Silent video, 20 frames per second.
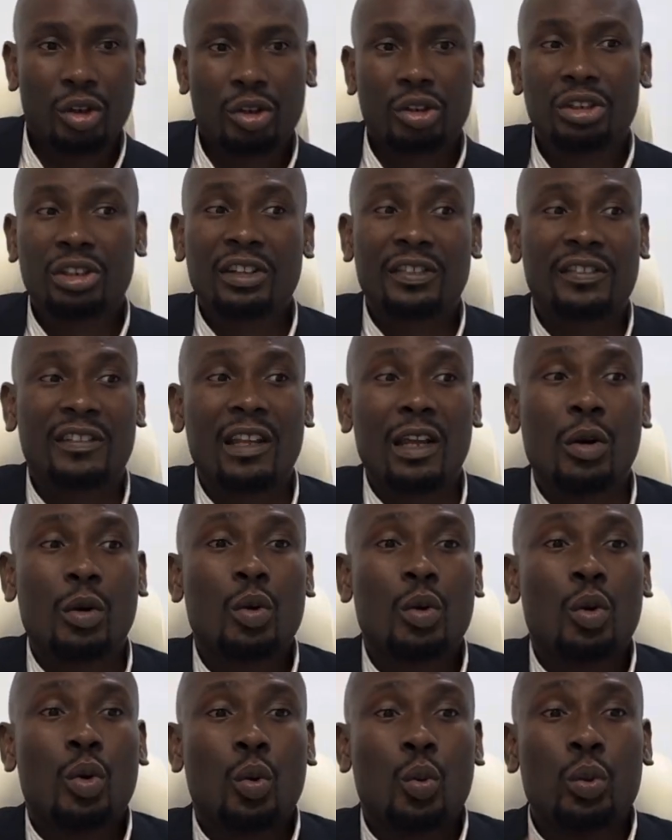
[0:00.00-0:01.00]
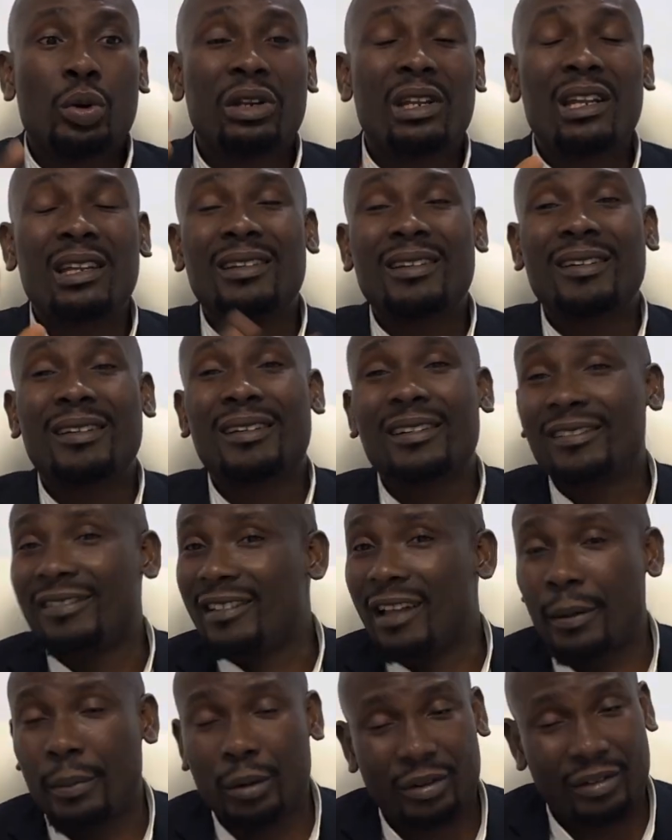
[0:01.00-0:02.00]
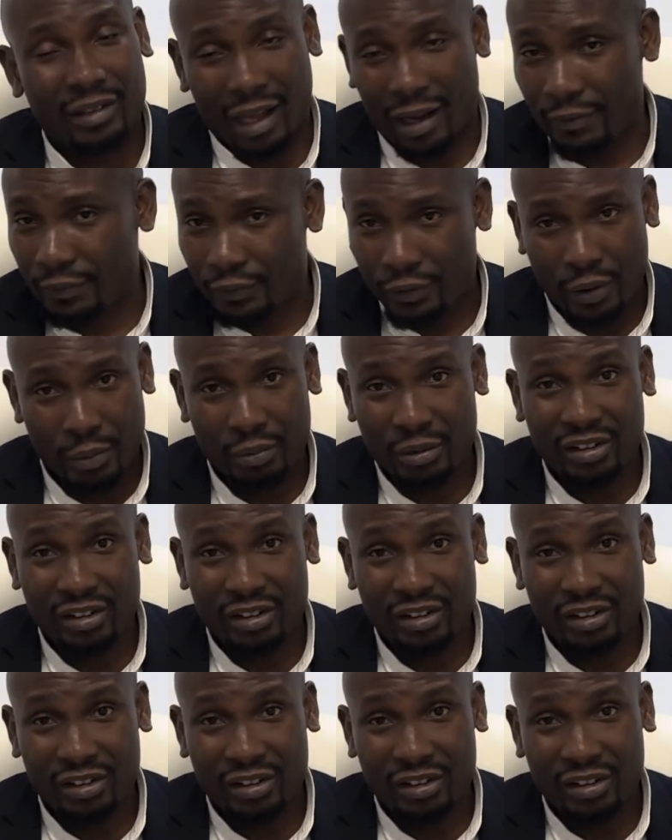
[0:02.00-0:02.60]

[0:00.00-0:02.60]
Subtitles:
This thing within the reasonable time frame.